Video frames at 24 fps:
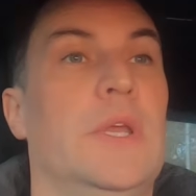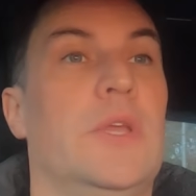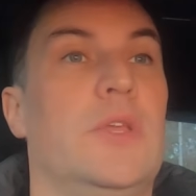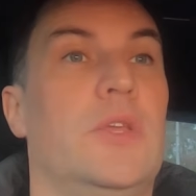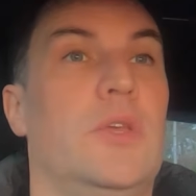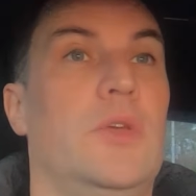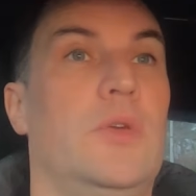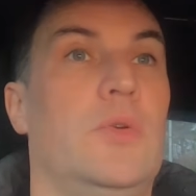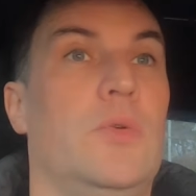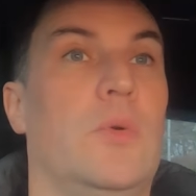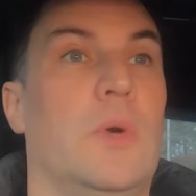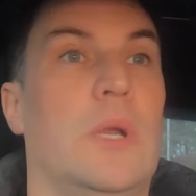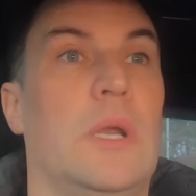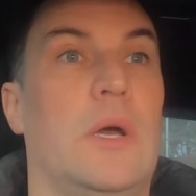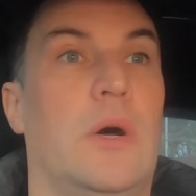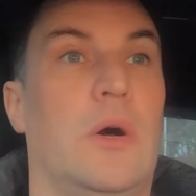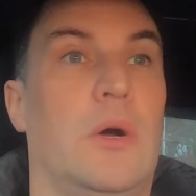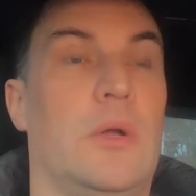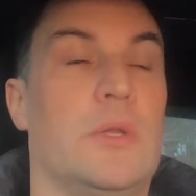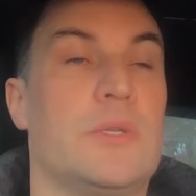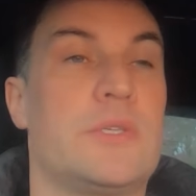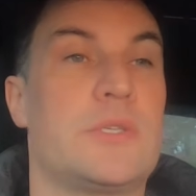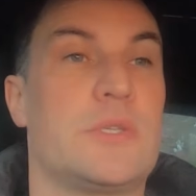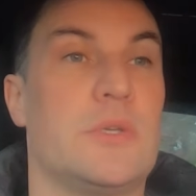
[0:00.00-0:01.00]
You will
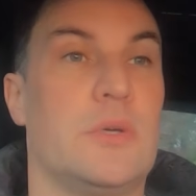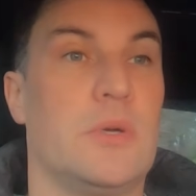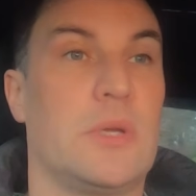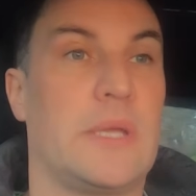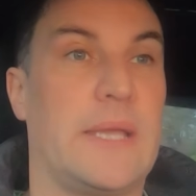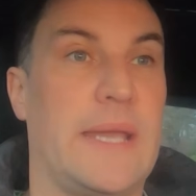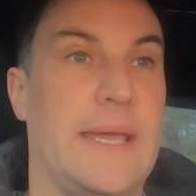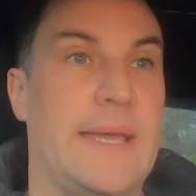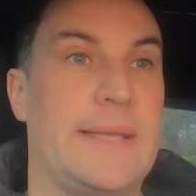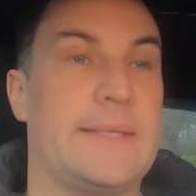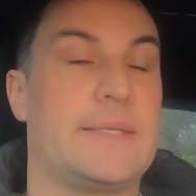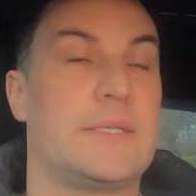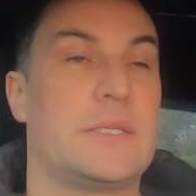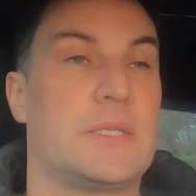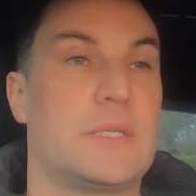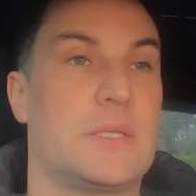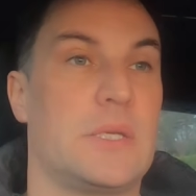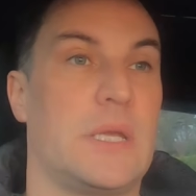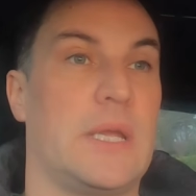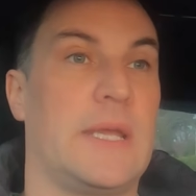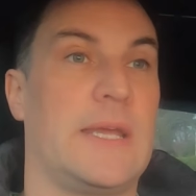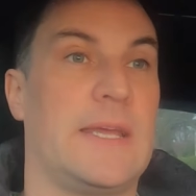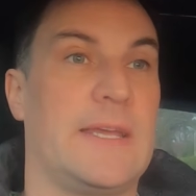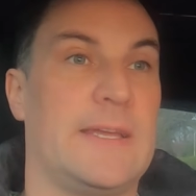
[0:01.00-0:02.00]
also get
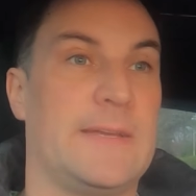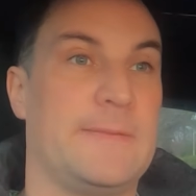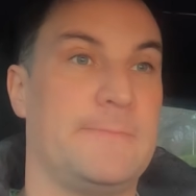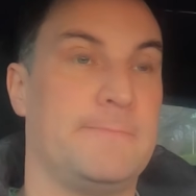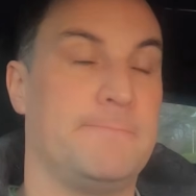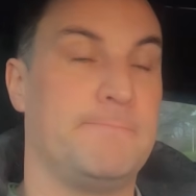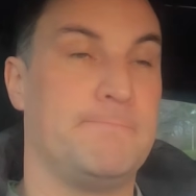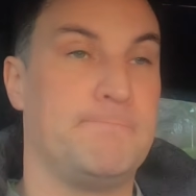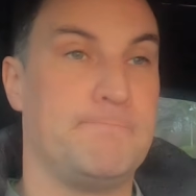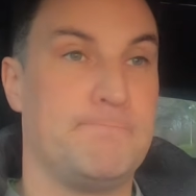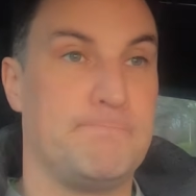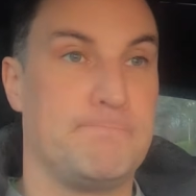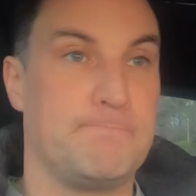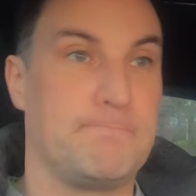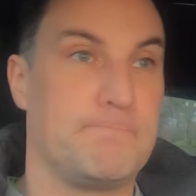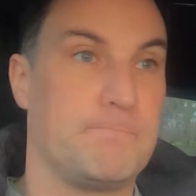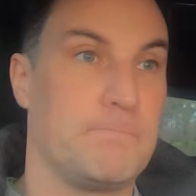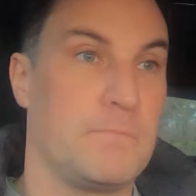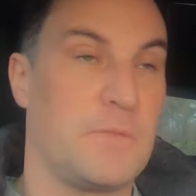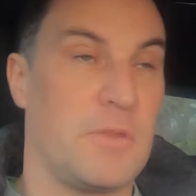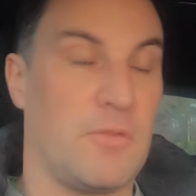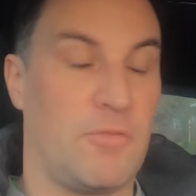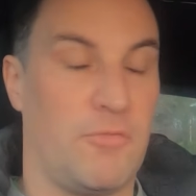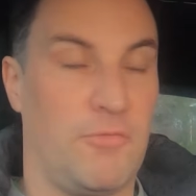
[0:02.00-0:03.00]

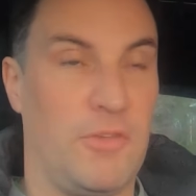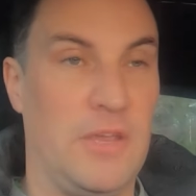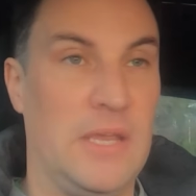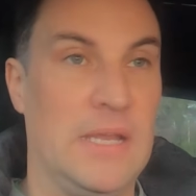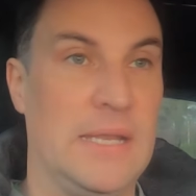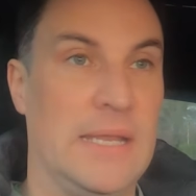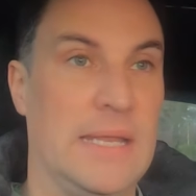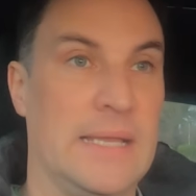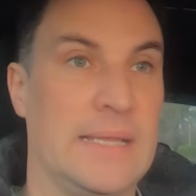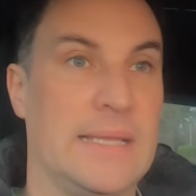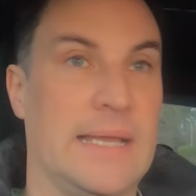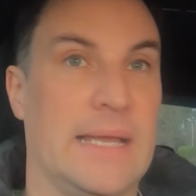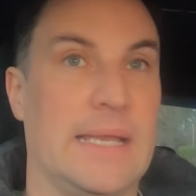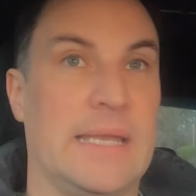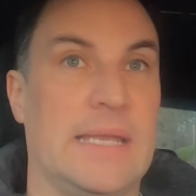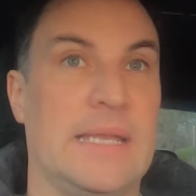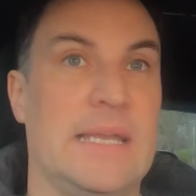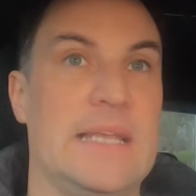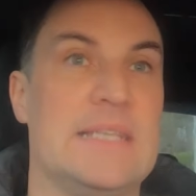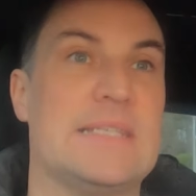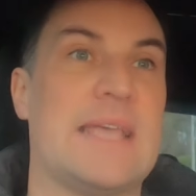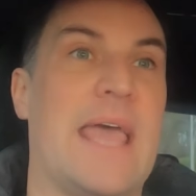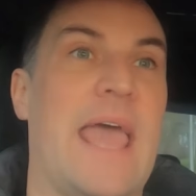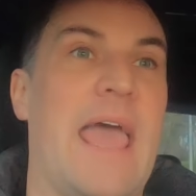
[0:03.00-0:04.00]
the feeling that it
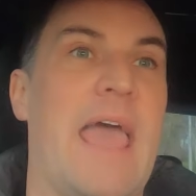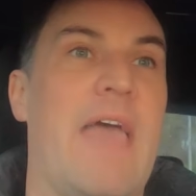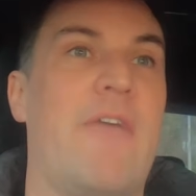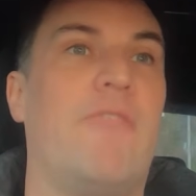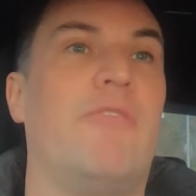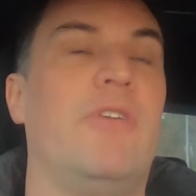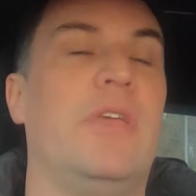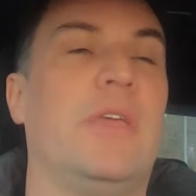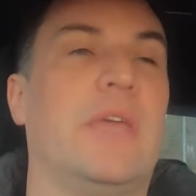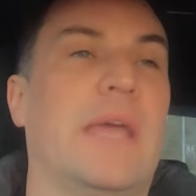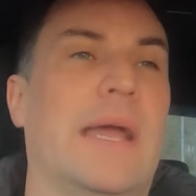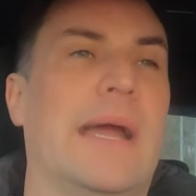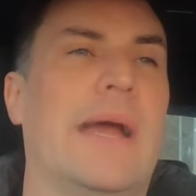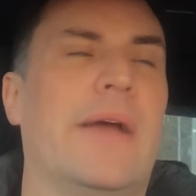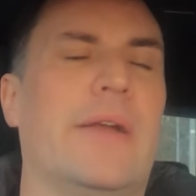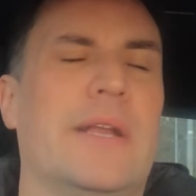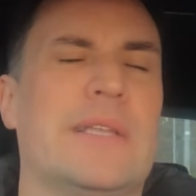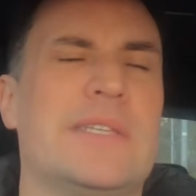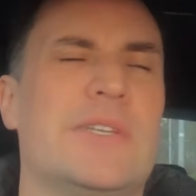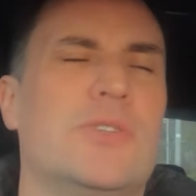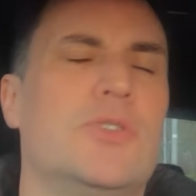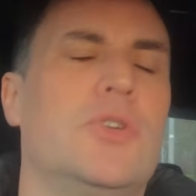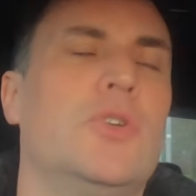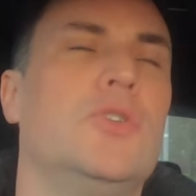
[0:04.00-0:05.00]
is a heavy car, and
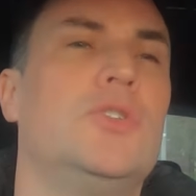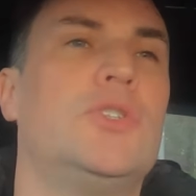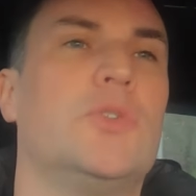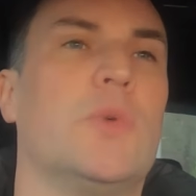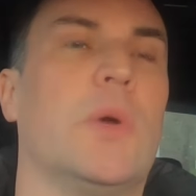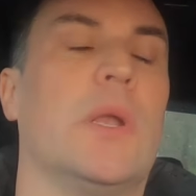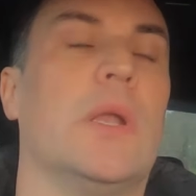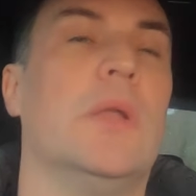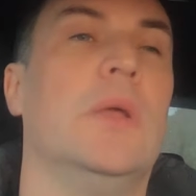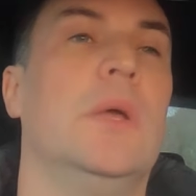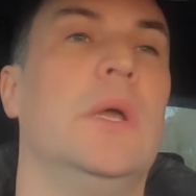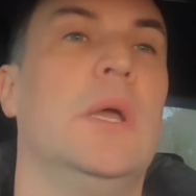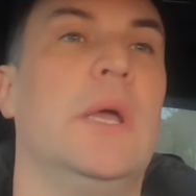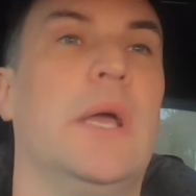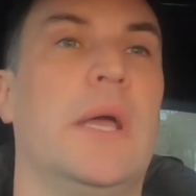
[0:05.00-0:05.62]
it's unusual.